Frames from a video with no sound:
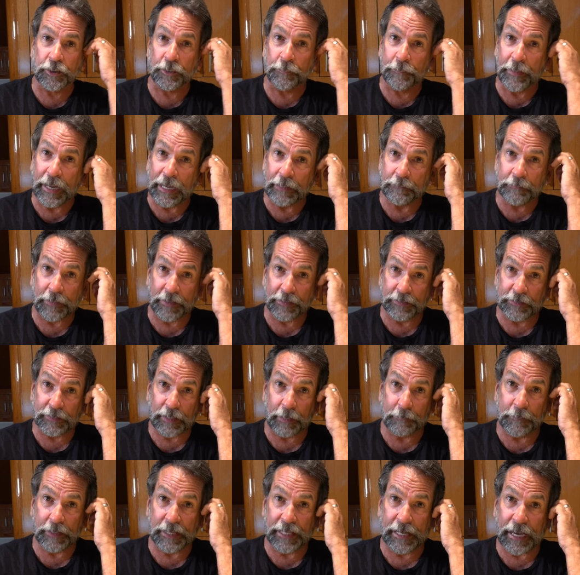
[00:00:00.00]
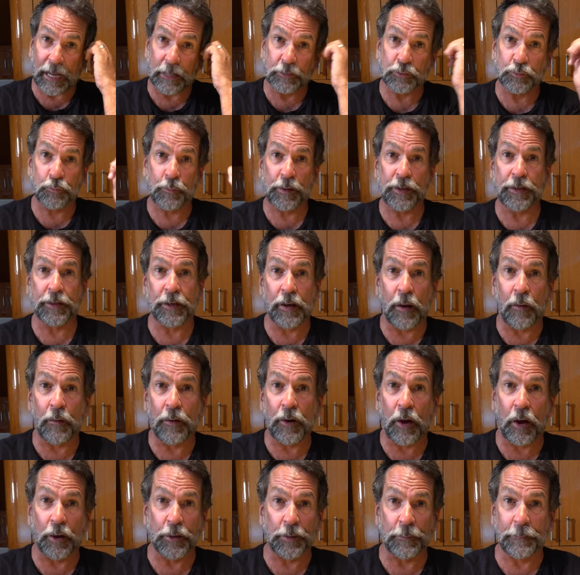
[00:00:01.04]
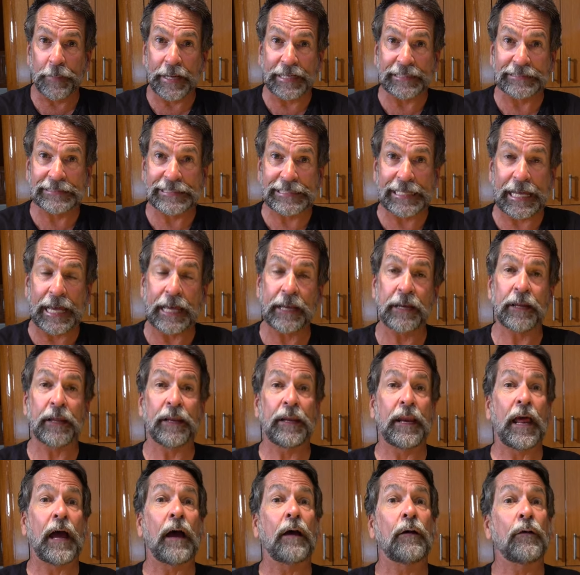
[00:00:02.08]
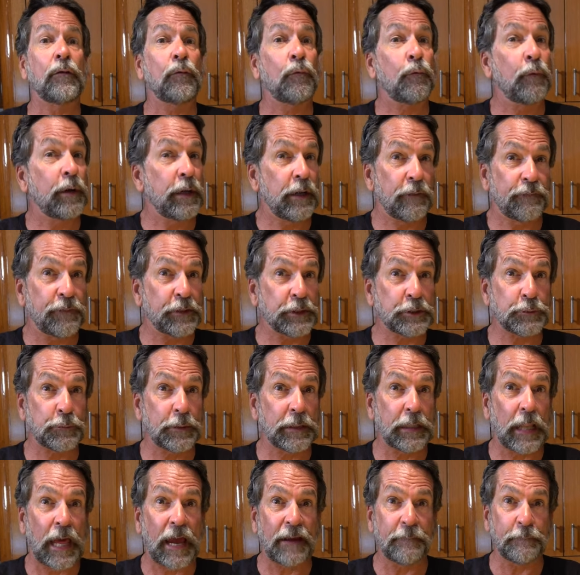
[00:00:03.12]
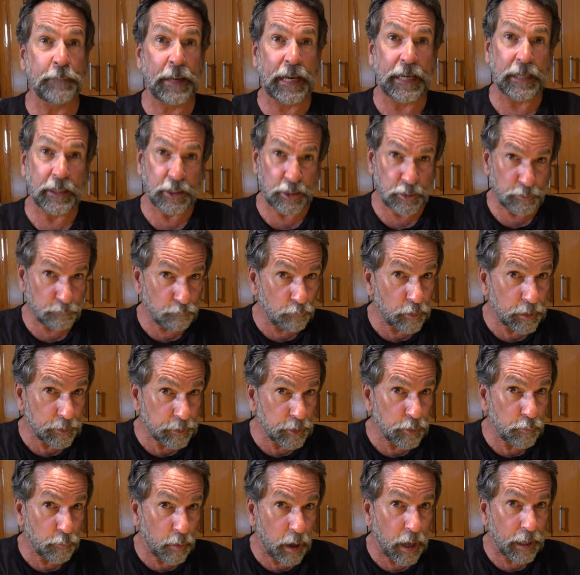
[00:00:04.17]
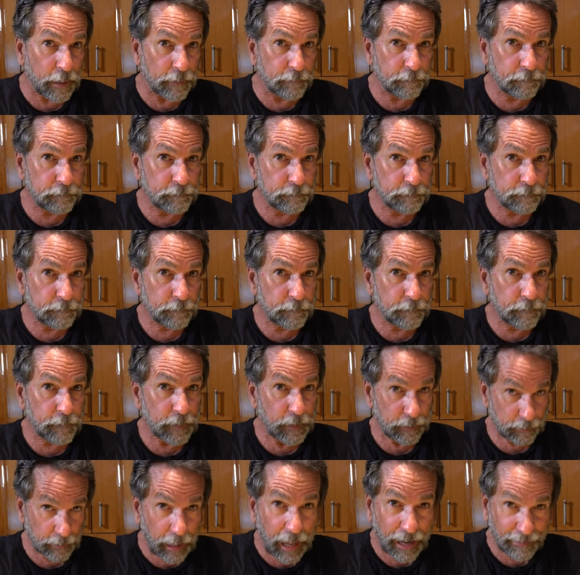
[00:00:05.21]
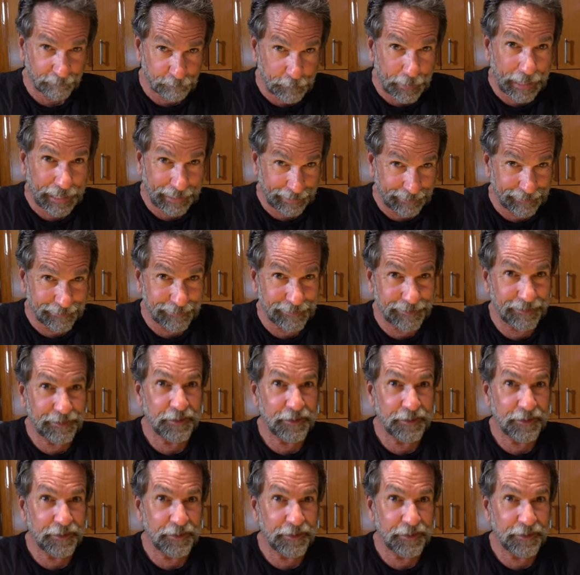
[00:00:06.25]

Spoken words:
your bait by the time you get out to where you're going. All your bait's dead. And when you're fishing with live bait, what do you want? Live bait.